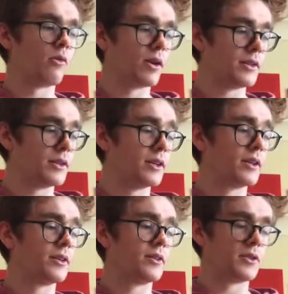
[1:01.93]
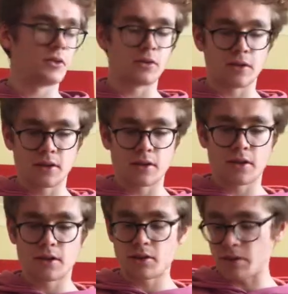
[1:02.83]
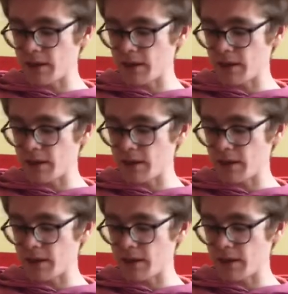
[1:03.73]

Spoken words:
1, 2, 3,